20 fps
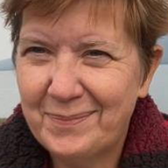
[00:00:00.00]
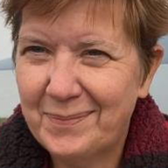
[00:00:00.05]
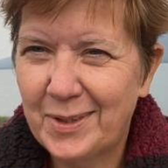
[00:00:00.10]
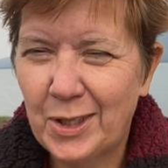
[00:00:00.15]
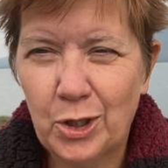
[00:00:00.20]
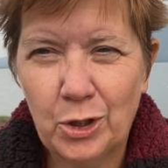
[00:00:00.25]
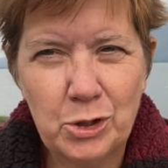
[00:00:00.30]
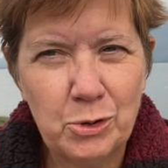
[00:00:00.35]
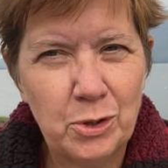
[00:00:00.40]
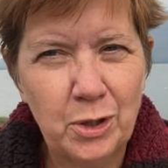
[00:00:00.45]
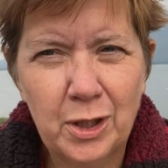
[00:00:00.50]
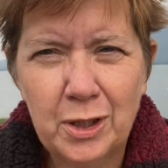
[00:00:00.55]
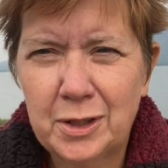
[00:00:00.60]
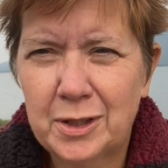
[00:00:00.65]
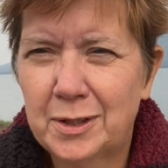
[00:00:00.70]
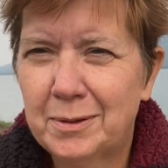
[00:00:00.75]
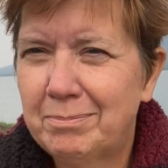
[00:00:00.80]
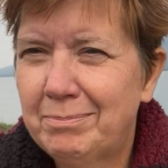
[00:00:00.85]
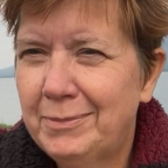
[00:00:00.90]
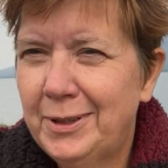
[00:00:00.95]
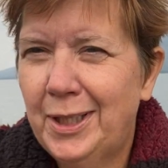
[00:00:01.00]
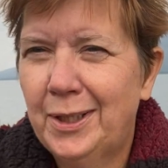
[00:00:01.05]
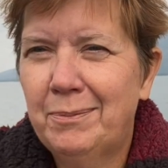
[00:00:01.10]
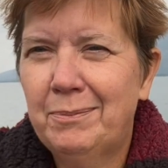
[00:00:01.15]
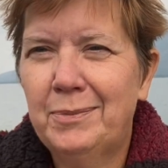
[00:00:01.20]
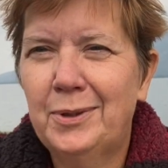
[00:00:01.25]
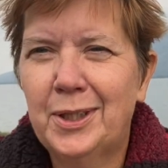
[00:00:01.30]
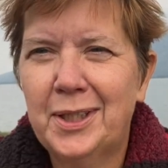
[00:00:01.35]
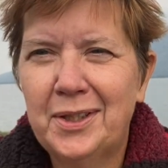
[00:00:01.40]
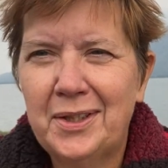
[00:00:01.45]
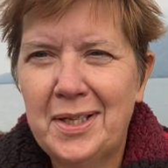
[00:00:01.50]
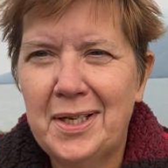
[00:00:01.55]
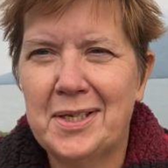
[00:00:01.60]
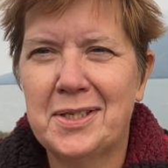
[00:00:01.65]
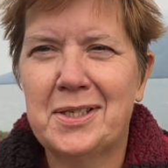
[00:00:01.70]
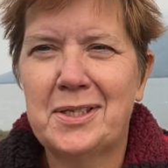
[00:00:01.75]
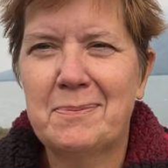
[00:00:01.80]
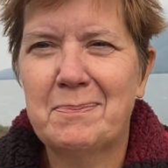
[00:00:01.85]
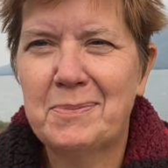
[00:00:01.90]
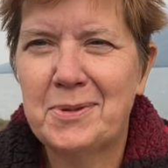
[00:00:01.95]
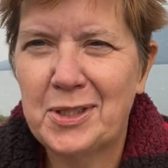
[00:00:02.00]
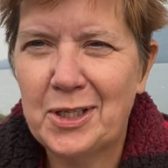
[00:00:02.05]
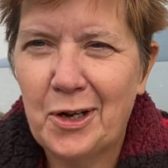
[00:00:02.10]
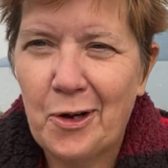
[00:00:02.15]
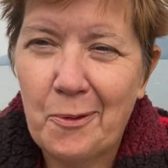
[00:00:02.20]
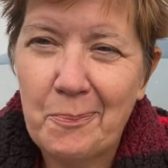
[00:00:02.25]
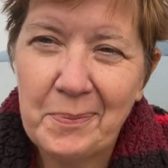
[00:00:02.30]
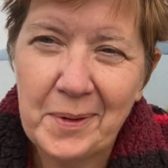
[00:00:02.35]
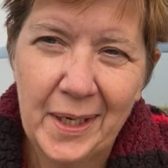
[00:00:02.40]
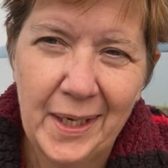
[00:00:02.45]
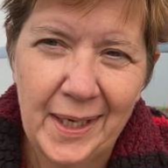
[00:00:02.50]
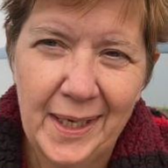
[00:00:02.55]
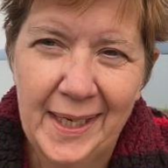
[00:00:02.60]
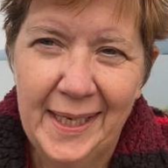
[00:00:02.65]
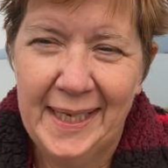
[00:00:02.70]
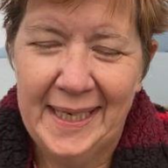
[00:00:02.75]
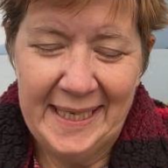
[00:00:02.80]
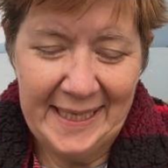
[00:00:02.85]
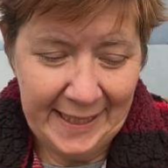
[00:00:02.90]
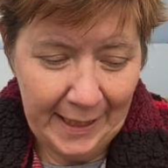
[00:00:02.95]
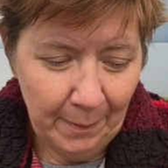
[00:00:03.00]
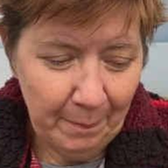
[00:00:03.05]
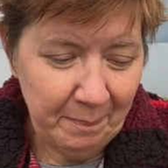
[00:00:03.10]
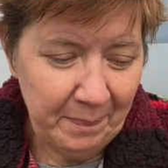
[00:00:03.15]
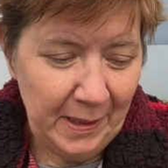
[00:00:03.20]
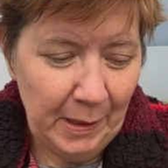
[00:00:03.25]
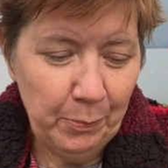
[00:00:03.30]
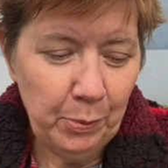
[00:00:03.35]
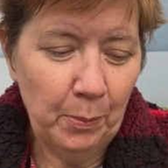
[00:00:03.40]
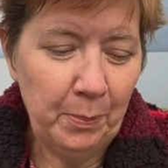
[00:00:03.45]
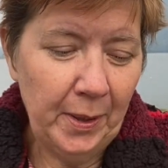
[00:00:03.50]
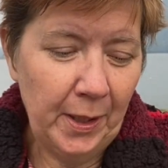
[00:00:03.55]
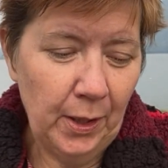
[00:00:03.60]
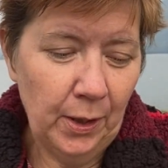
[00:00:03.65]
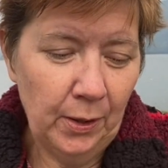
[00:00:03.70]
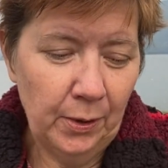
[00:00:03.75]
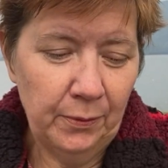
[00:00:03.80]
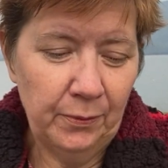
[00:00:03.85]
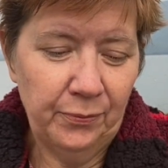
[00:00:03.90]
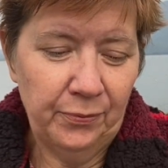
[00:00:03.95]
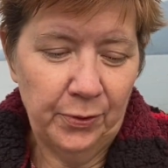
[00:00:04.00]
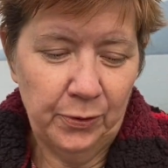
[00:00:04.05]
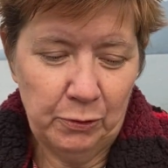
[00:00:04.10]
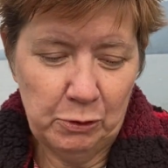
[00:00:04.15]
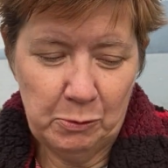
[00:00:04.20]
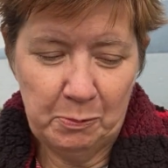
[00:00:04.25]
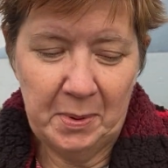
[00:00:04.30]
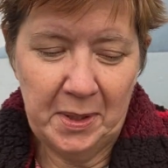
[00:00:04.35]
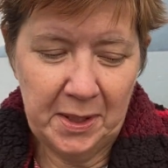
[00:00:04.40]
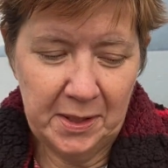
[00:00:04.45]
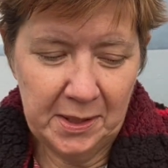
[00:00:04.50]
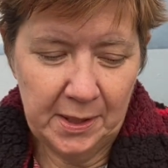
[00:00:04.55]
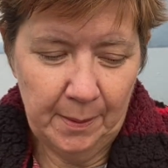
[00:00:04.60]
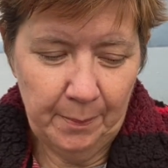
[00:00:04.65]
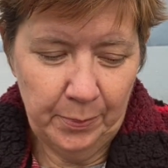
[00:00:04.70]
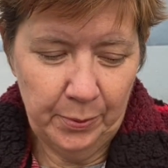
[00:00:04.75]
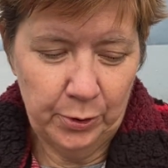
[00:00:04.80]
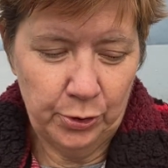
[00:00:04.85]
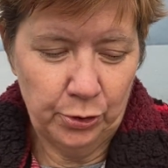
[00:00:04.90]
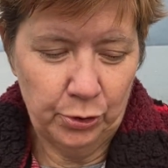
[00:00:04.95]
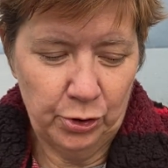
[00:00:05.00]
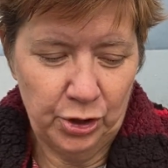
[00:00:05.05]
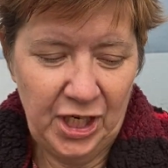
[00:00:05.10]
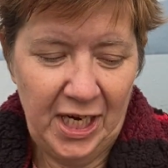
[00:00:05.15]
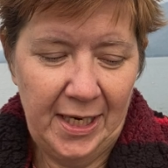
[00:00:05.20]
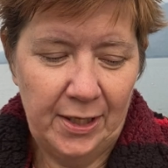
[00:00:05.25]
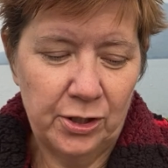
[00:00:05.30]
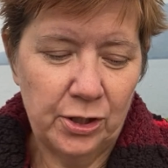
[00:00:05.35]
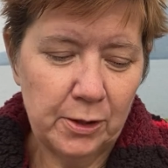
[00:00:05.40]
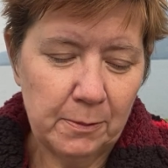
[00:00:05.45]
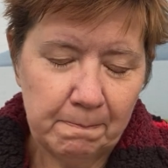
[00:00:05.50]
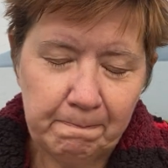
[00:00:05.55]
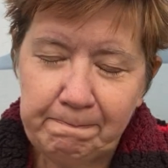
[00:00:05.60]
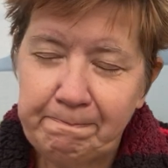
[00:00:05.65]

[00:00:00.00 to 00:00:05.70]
look at this. So, yep, be prepared for those big temperature changes.